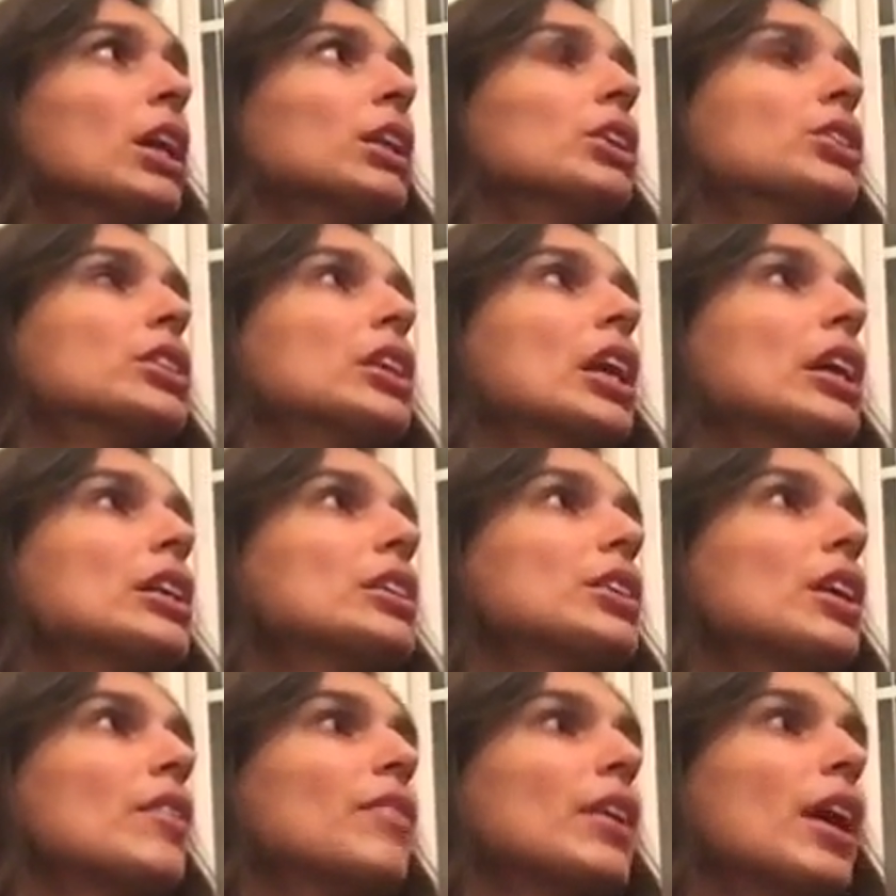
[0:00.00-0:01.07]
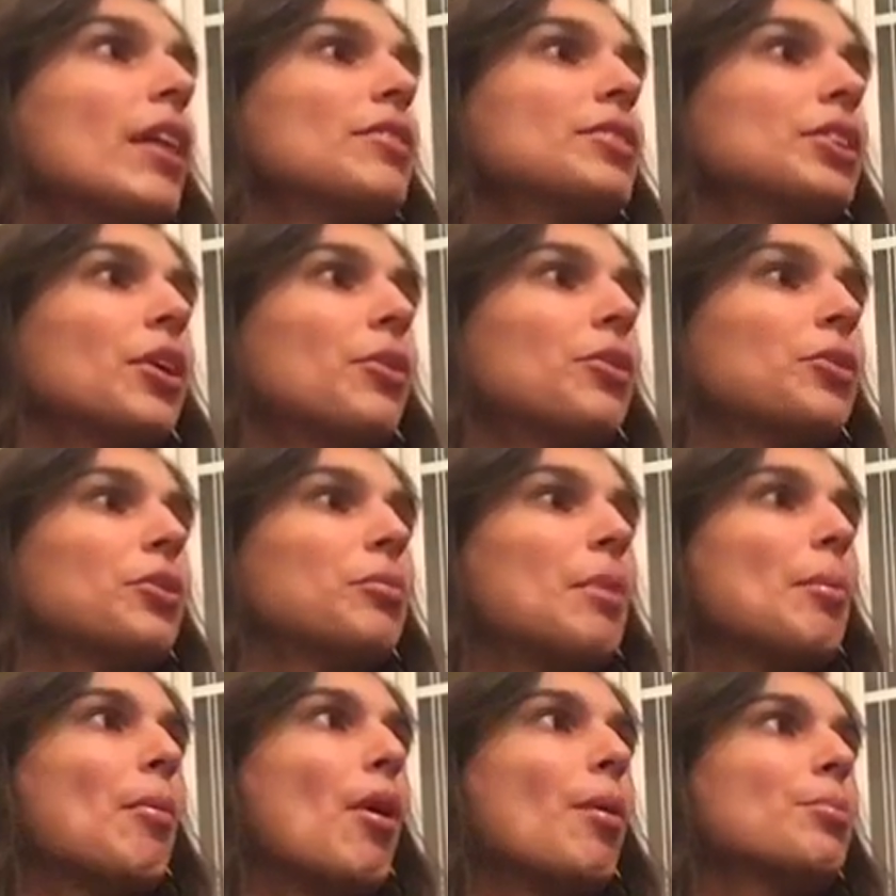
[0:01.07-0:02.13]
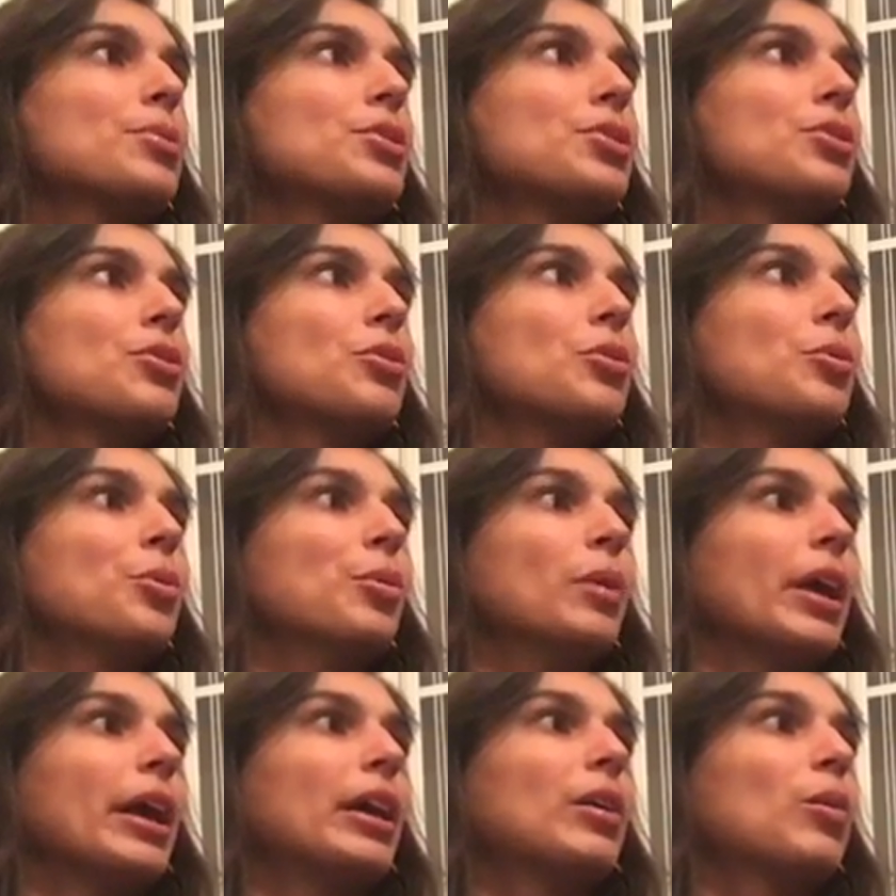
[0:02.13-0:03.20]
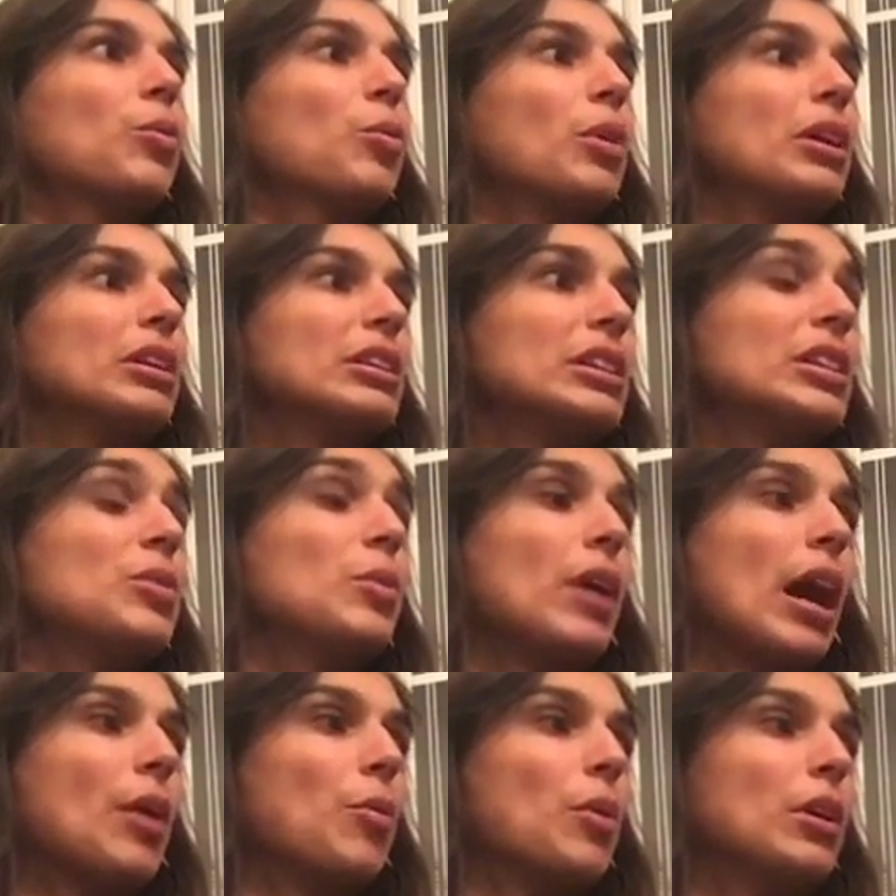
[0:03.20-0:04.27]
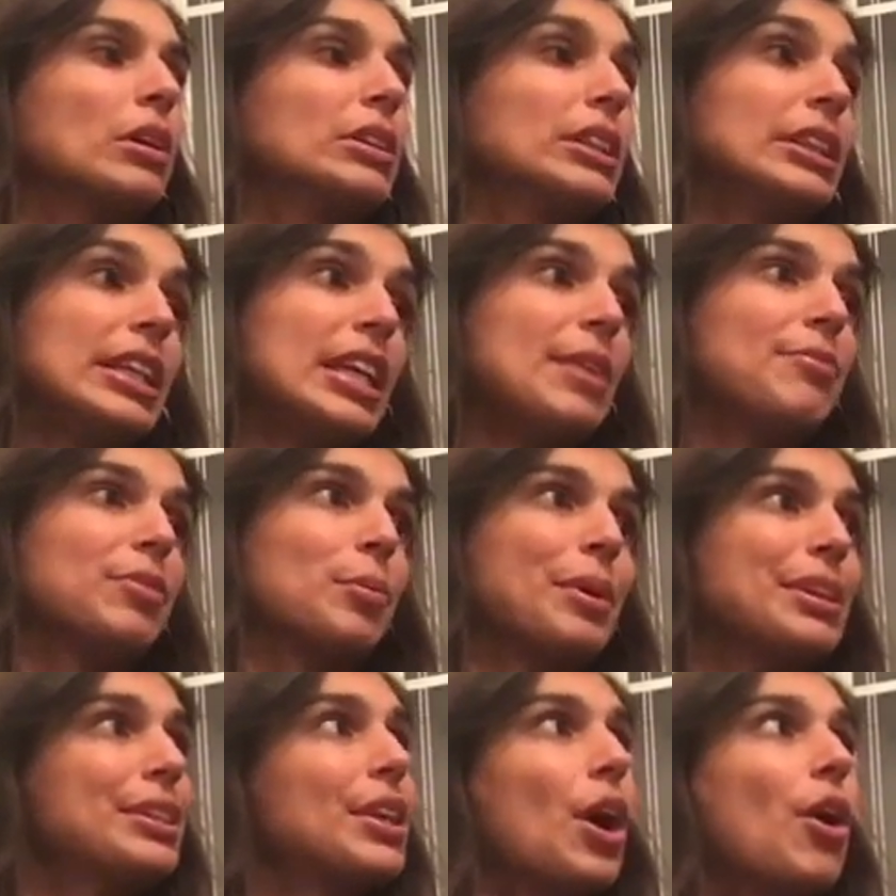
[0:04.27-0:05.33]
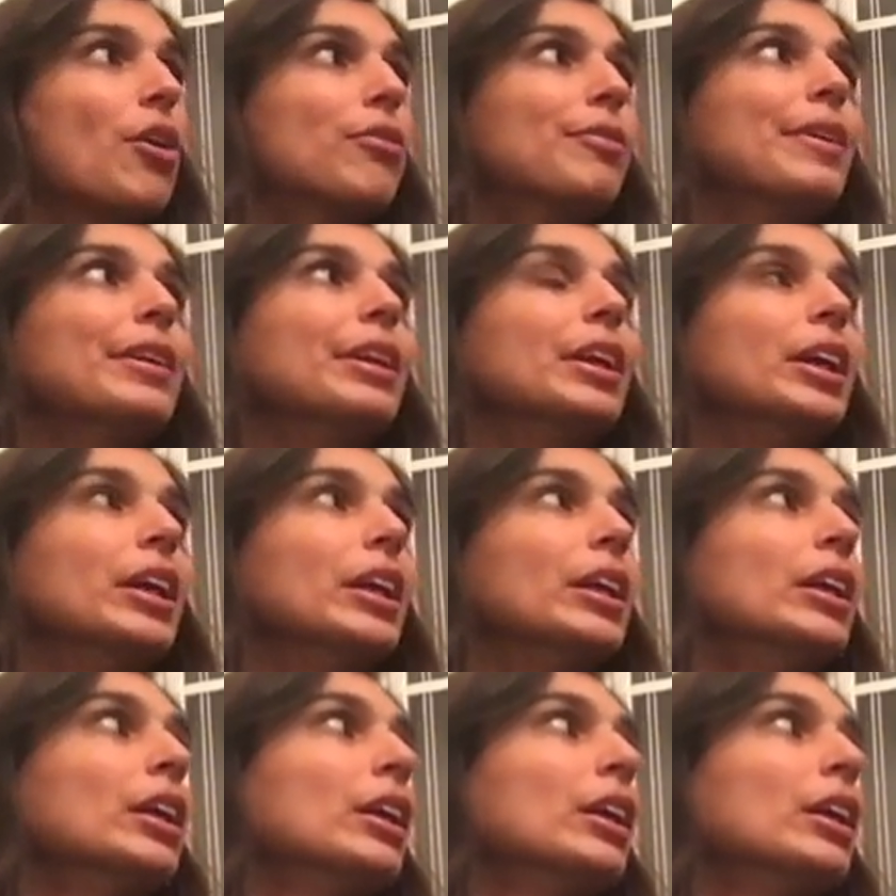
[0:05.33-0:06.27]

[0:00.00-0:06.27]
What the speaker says: There's a lot of stuff that I have to go through with my mom's to, like, see what I want to keep for myself, and then